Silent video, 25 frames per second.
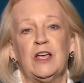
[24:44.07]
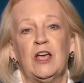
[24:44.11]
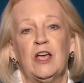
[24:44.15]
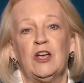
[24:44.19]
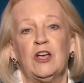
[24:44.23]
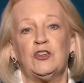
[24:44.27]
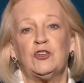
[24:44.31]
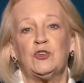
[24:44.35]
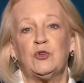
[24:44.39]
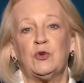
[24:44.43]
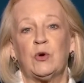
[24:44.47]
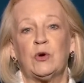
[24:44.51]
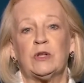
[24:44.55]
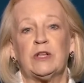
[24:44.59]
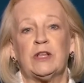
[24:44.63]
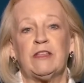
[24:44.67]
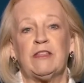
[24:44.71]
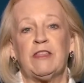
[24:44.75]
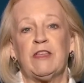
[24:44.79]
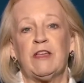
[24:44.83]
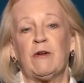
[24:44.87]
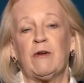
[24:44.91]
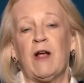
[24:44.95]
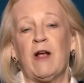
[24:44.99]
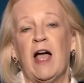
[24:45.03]
Shortly
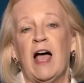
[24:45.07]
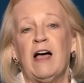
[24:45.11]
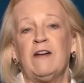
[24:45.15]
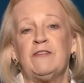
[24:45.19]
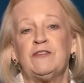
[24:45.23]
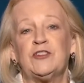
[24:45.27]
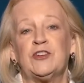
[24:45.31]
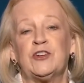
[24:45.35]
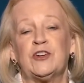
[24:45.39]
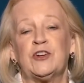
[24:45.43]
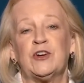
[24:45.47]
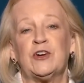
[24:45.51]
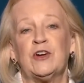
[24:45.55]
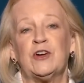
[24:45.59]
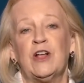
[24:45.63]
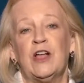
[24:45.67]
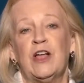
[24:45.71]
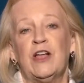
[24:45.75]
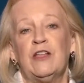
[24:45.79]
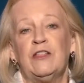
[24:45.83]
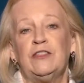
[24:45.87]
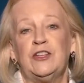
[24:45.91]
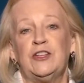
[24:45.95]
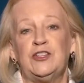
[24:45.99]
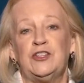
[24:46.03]
thereafter,
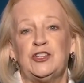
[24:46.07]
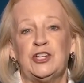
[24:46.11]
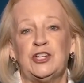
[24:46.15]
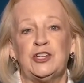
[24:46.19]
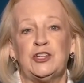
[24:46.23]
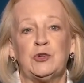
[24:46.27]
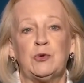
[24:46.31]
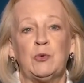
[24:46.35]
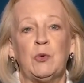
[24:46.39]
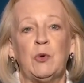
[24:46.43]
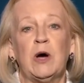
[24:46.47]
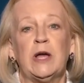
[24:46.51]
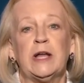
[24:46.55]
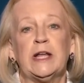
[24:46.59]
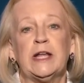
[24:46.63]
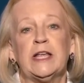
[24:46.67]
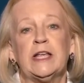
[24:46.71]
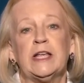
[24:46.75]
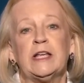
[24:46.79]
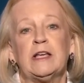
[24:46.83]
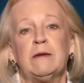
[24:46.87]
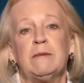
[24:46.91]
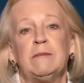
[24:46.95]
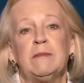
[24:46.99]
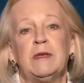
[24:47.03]
the G20
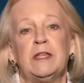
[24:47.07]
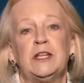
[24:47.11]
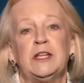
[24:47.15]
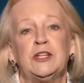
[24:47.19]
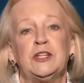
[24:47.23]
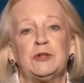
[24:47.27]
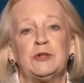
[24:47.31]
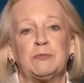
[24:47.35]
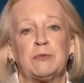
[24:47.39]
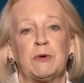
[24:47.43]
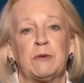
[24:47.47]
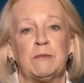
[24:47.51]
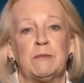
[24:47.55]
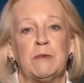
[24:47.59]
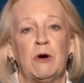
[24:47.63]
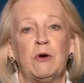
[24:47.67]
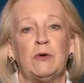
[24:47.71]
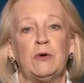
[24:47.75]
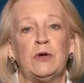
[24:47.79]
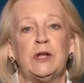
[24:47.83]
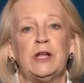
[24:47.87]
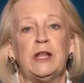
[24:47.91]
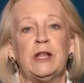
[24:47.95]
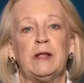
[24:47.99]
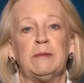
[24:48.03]
committed to
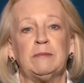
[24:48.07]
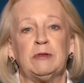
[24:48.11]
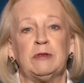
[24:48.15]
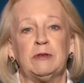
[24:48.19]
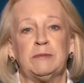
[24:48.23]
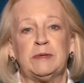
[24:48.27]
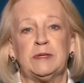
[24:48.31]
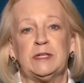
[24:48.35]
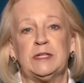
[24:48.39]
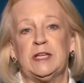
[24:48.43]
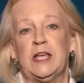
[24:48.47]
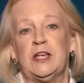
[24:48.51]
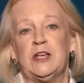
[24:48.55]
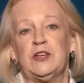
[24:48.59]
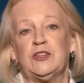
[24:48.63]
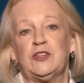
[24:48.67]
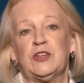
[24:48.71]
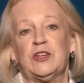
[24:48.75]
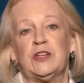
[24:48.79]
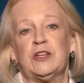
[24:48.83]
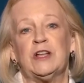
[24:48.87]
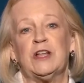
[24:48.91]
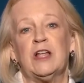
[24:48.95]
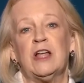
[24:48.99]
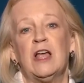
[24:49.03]
promoting
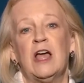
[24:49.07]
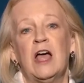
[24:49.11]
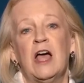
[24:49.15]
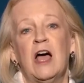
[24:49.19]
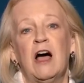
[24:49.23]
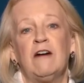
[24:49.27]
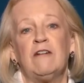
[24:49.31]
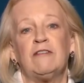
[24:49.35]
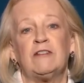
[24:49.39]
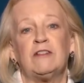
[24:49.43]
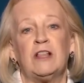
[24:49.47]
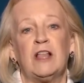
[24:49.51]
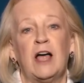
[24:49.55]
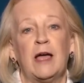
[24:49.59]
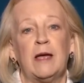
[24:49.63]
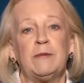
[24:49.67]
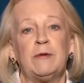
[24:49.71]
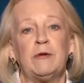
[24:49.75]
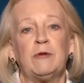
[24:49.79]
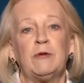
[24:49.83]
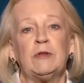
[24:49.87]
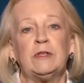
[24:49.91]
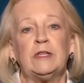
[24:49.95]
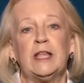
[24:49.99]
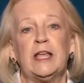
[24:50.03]
implementation of
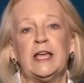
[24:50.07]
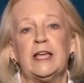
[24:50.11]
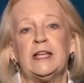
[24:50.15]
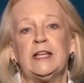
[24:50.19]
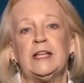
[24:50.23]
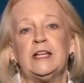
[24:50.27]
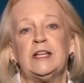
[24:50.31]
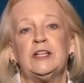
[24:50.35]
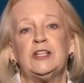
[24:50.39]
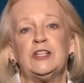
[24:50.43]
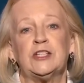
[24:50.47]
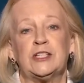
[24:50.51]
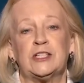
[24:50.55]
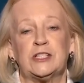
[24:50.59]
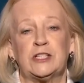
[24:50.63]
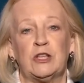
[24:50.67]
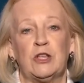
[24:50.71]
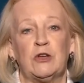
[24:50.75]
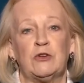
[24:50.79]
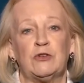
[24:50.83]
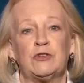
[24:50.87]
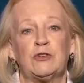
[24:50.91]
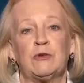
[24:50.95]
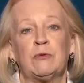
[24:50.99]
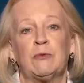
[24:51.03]
climate-related
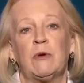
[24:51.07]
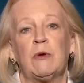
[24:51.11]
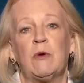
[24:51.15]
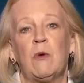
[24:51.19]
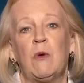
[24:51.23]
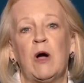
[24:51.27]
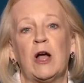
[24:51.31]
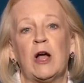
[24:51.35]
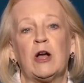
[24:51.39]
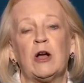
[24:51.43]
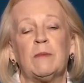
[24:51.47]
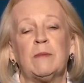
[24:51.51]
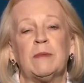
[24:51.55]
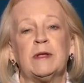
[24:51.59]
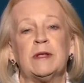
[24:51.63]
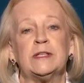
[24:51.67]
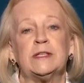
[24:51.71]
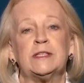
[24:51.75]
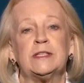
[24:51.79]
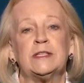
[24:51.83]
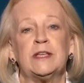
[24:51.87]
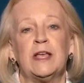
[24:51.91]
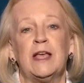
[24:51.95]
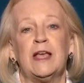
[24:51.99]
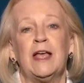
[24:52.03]
disclosure
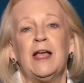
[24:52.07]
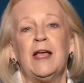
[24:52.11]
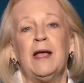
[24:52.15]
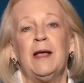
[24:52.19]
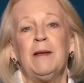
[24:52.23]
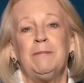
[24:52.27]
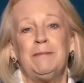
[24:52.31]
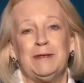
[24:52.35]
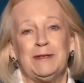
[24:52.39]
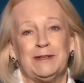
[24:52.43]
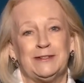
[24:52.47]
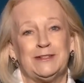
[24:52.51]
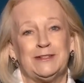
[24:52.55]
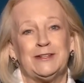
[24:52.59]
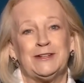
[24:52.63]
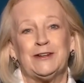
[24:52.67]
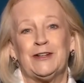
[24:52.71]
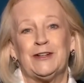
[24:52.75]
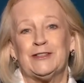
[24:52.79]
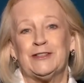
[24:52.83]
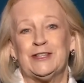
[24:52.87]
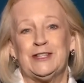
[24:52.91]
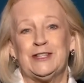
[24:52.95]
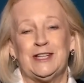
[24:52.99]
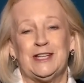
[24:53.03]
requirements building
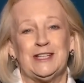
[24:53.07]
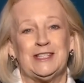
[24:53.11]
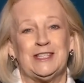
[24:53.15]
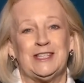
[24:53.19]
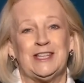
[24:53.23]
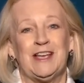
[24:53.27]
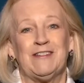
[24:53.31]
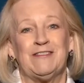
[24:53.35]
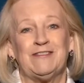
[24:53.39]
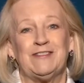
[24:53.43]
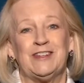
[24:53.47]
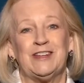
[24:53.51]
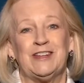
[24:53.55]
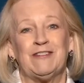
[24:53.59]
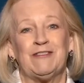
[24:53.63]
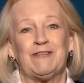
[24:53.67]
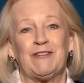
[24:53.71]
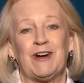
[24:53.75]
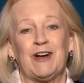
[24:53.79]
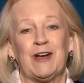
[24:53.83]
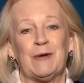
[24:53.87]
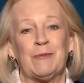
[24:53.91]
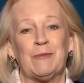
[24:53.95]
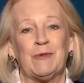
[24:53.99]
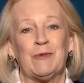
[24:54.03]
on the TCFD
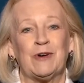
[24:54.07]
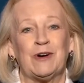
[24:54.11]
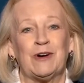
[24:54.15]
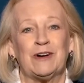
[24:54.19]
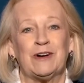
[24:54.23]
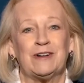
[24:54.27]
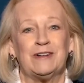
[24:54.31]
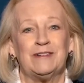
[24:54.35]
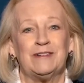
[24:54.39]
framework.